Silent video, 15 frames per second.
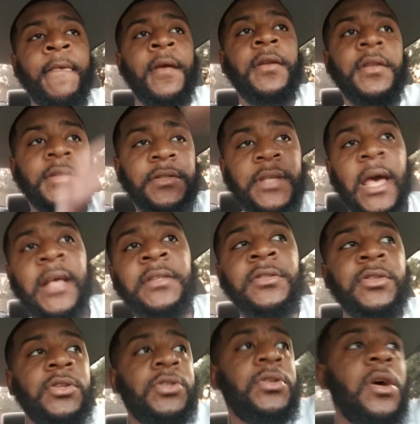The DAZN,
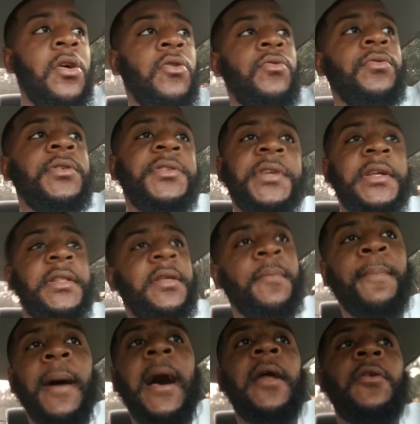the Zone is at the
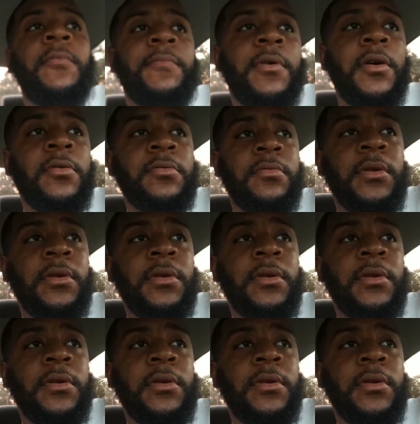bottom, bro.